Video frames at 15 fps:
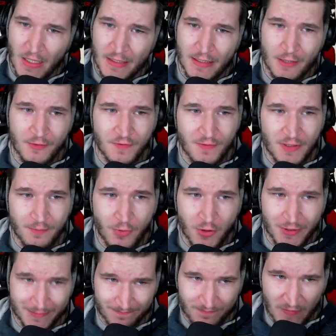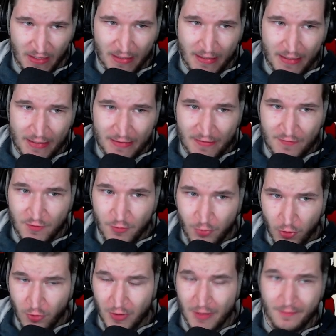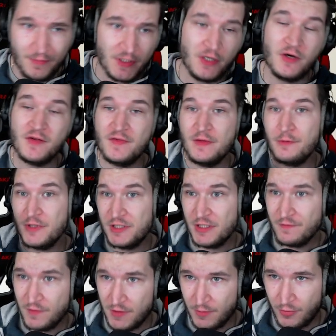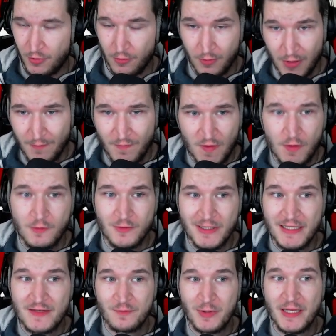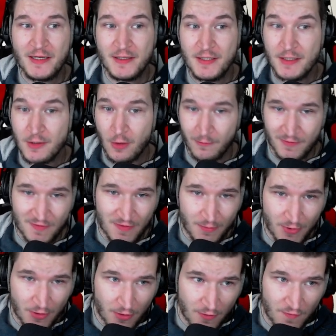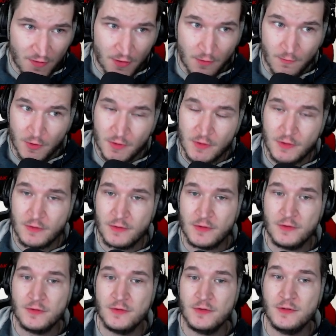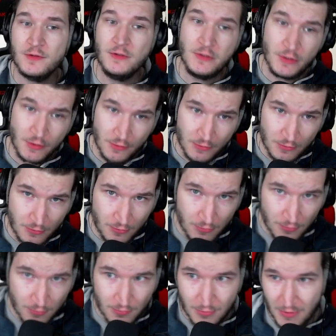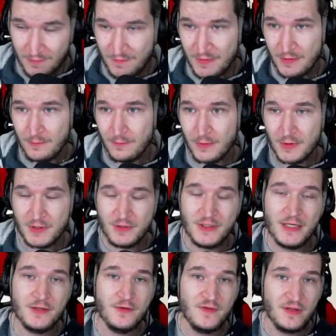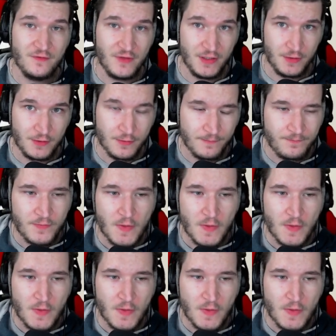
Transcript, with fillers: Now it's very important. In this new program, because they reshuffled the program, they don't really explain it here, obviously, because they don't want you to know roughly what you get yourself into.